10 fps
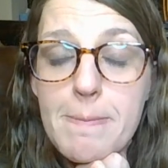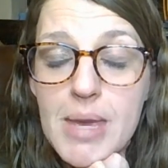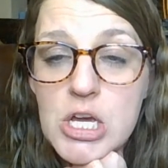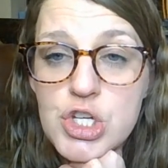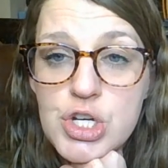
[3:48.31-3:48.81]

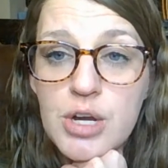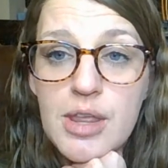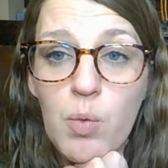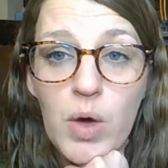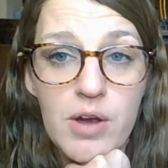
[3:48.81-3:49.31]
Make sure
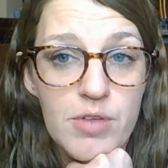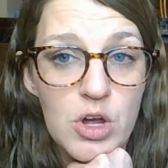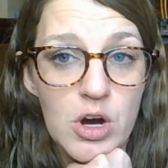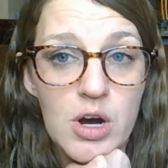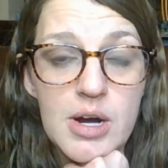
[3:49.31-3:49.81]
that whatever
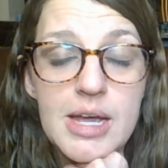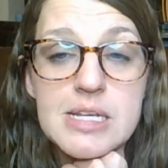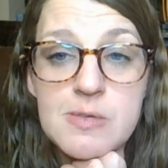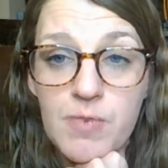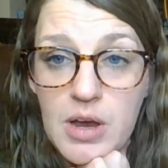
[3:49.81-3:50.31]
they're earning
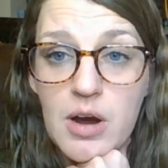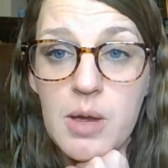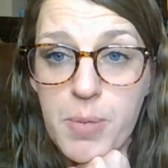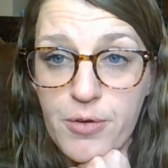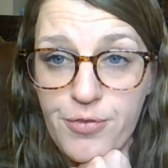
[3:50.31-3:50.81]
is
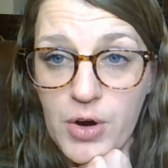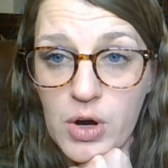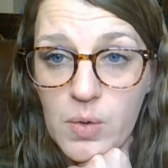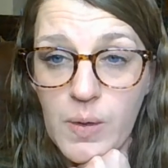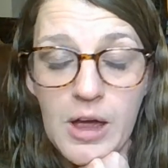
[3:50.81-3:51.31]
very
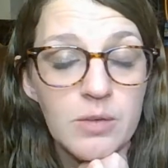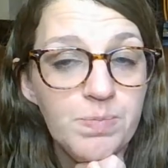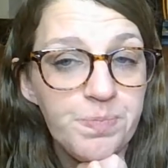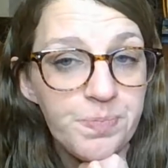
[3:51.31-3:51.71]
preferred, okay?